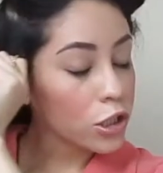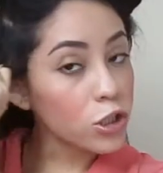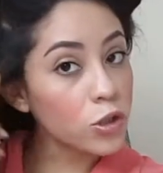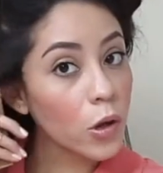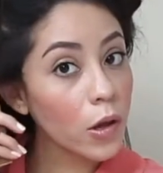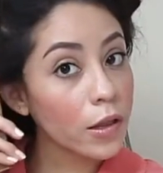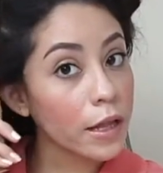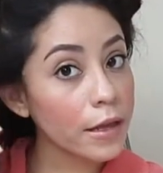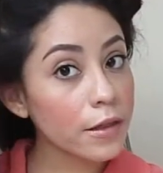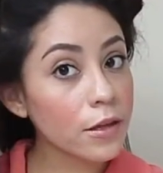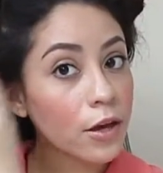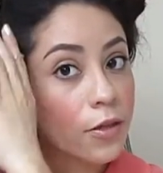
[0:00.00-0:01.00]
So I'll
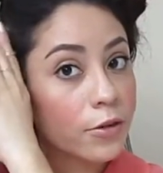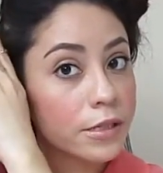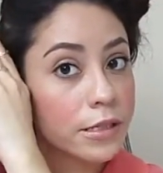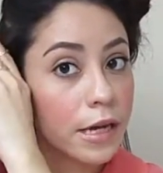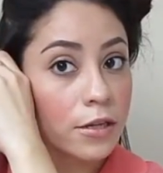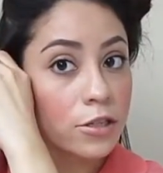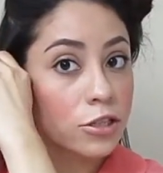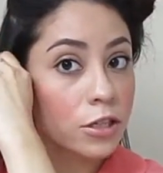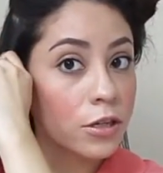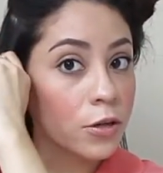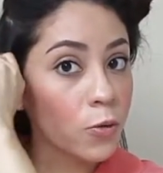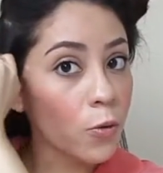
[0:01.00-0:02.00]
let the other
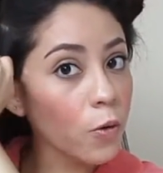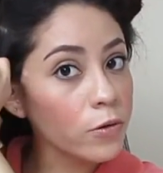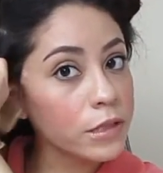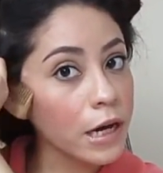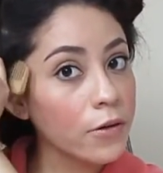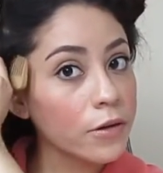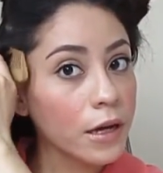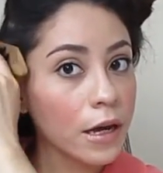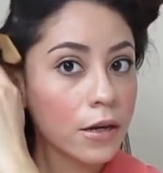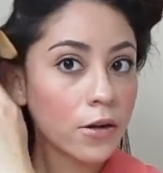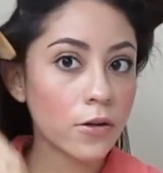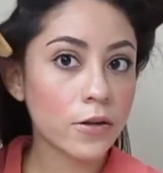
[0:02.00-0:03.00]
section cool down
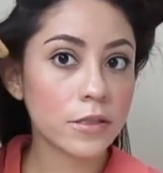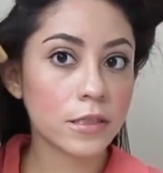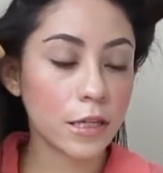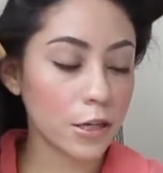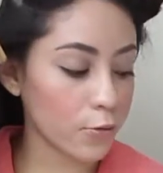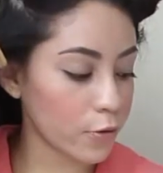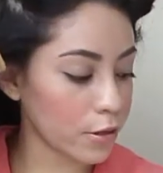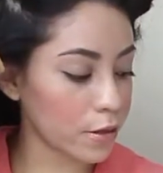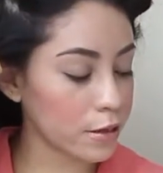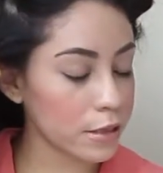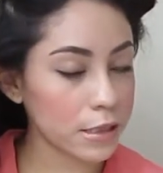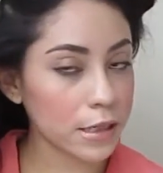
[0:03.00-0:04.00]
and I'll continue with
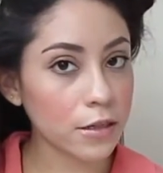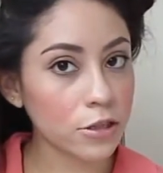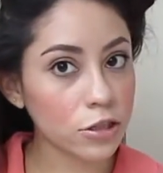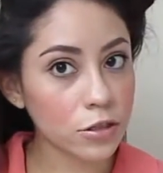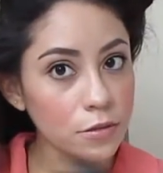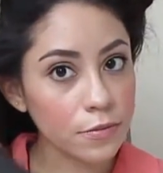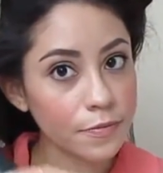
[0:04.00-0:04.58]
this section.